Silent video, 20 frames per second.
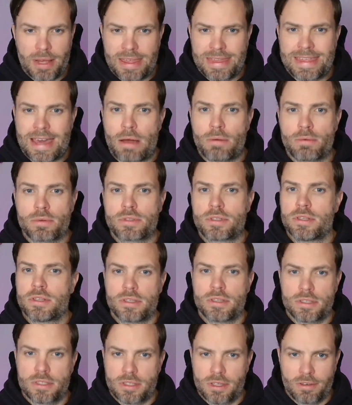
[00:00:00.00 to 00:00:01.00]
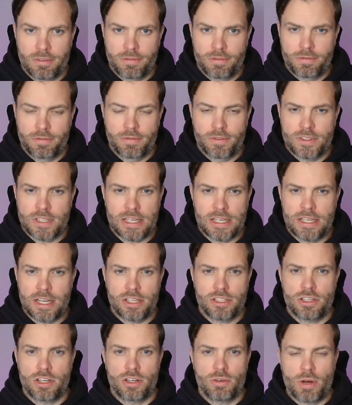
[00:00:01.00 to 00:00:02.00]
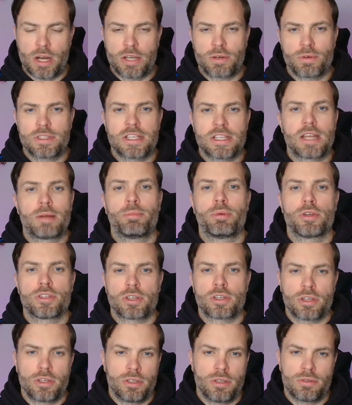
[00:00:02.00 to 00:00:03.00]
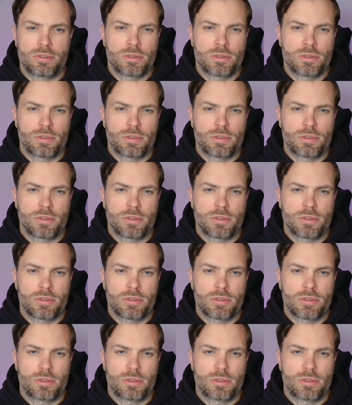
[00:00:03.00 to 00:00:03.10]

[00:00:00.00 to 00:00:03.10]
thousands of citation directories that a person can use.